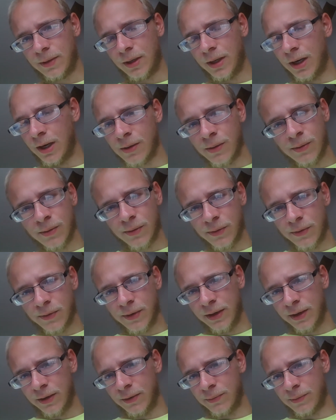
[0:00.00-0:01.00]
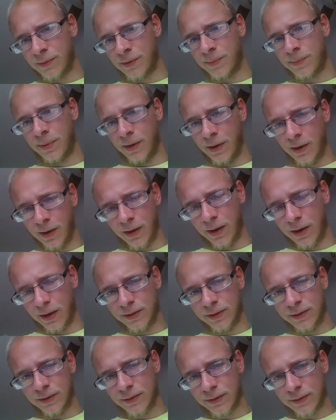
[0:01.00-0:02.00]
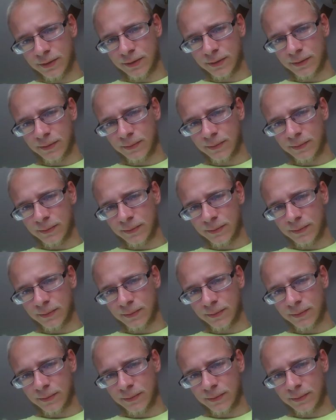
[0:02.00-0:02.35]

I don't think we're pawns.